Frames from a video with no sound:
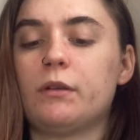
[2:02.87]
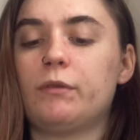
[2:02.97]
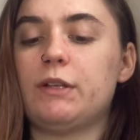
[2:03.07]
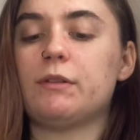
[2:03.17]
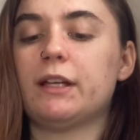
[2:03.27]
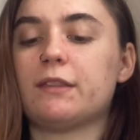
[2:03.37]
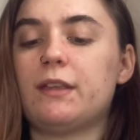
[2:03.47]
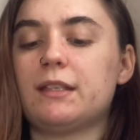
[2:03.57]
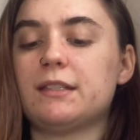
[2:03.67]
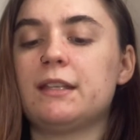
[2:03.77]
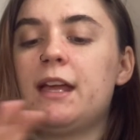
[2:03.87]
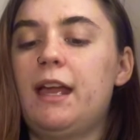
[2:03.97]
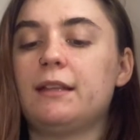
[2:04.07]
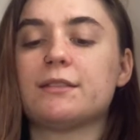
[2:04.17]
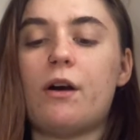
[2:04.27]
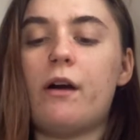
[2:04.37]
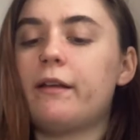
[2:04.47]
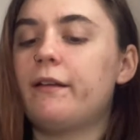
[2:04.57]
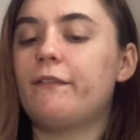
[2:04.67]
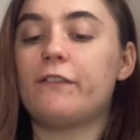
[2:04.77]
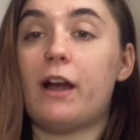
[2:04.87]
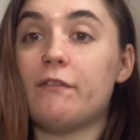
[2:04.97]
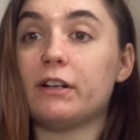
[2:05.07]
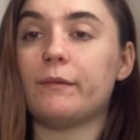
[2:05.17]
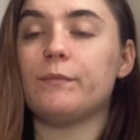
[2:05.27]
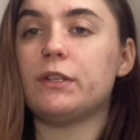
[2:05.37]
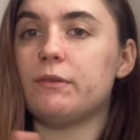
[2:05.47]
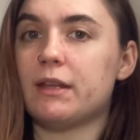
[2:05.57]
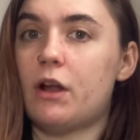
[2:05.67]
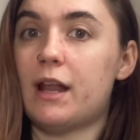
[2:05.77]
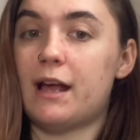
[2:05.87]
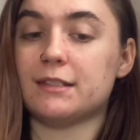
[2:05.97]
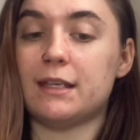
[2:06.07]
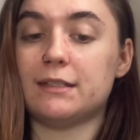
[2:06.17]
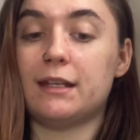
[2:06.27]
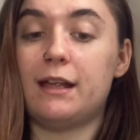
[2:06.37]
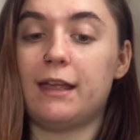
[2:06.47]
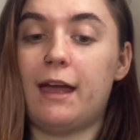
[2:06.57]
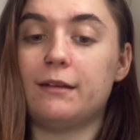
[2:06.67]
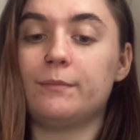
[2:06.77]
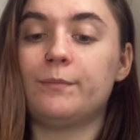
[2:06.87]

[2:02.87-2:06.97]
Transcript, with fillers: When you click this, it's gone forever. You cannot access it again.